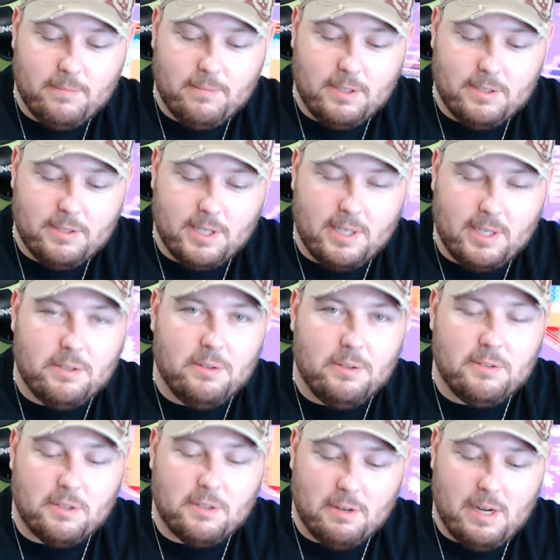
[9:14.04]

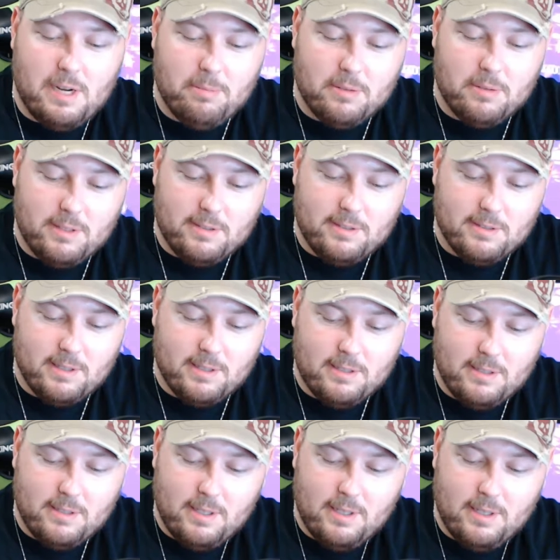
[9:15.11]
cartoons are crap, and his
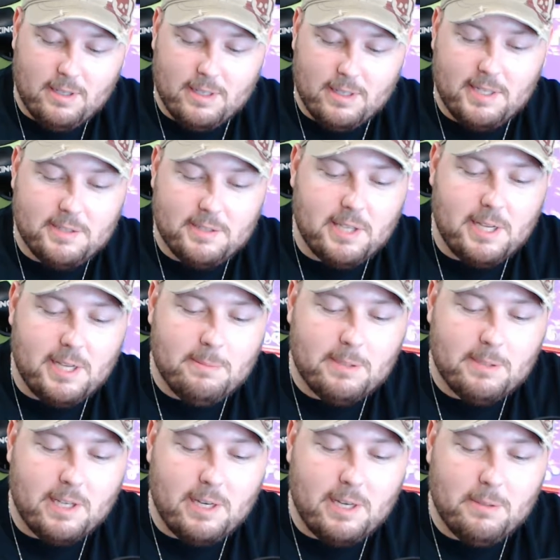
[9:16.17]
latest games
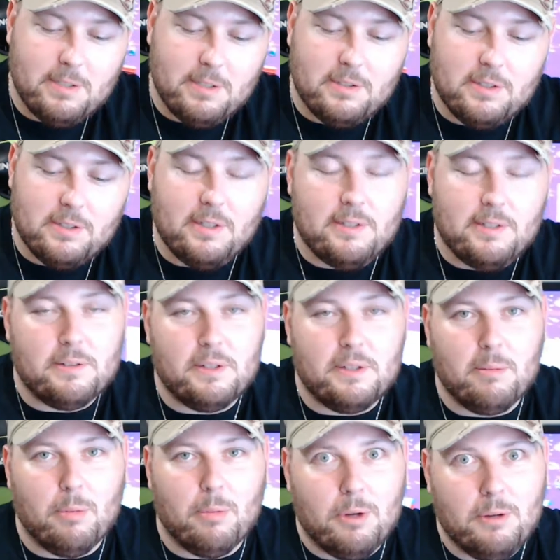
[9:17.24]
are garbage, you know,
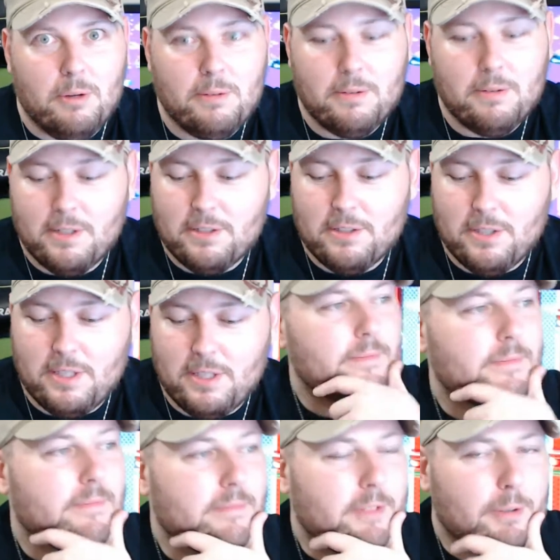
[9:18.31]
Sonic Boom and all that shit.
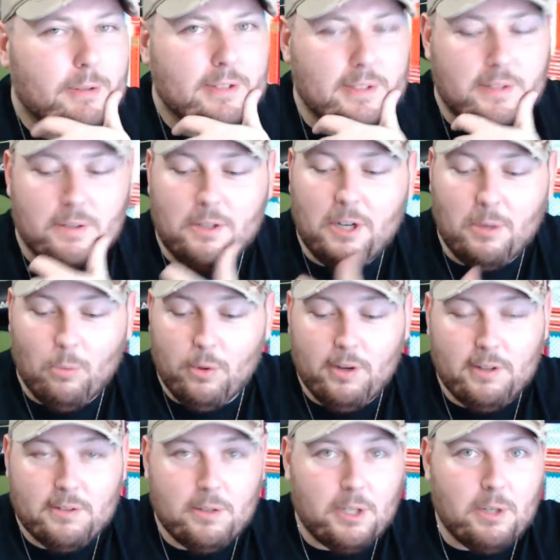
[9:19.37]
There was a time
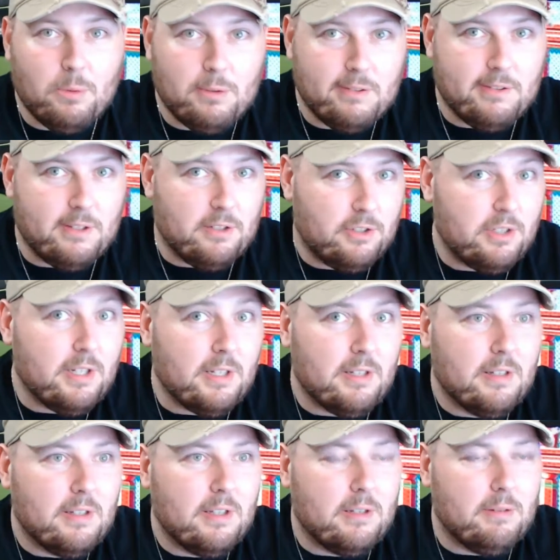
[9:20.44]
where Sonic was the shit.
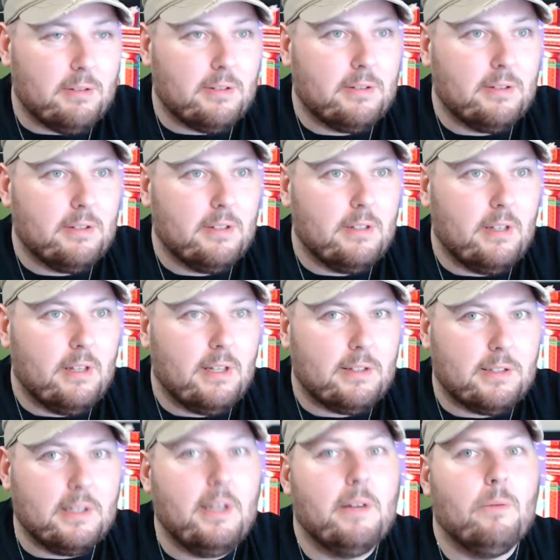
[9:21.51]
He was
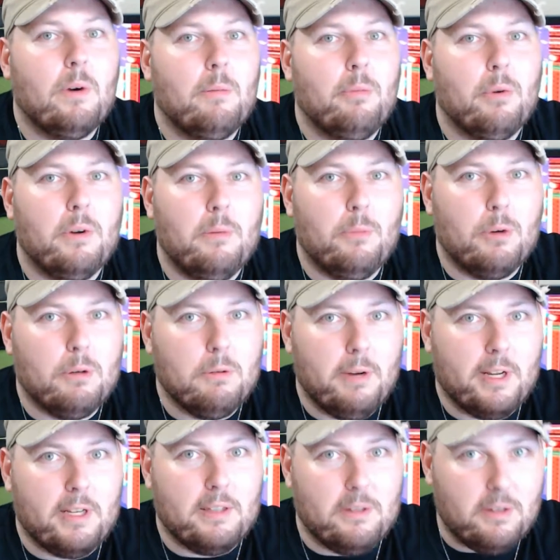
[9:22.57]
at one point more
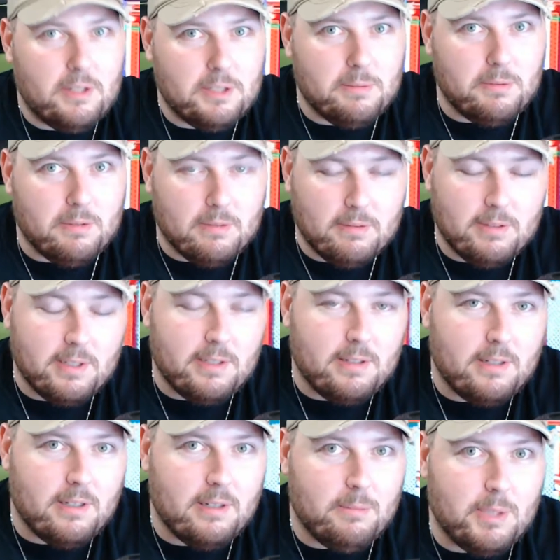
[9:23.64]
recognizable than
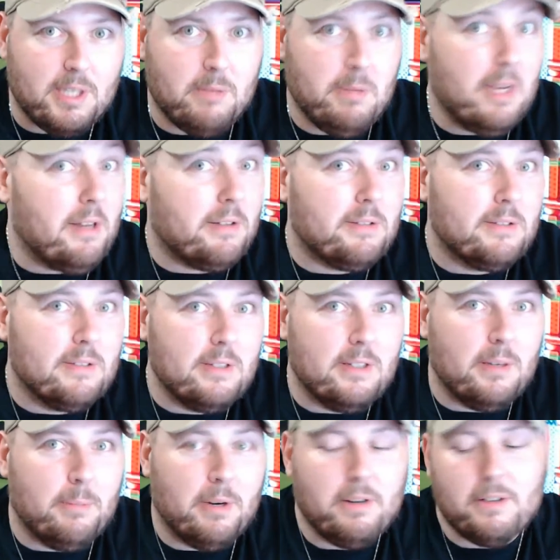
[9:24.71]
Mickey Mouse in
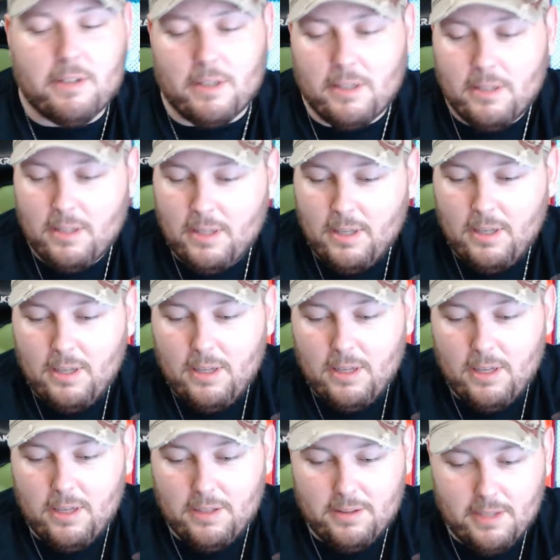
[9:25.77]
America,
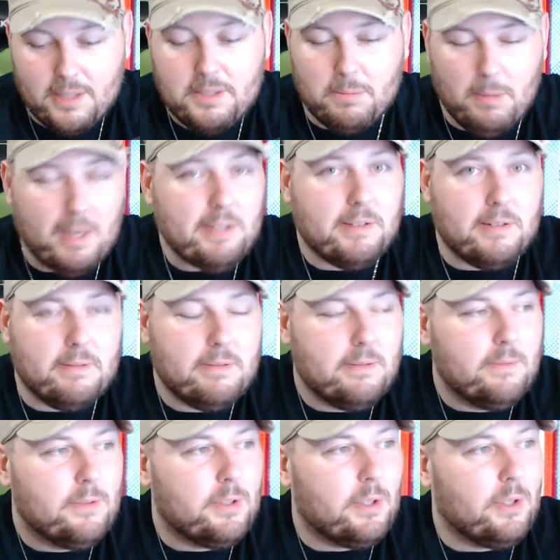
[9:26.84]
and that's massive.
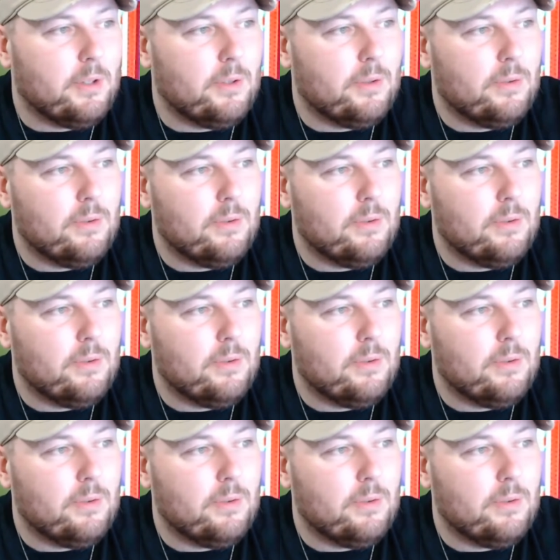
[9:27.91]
So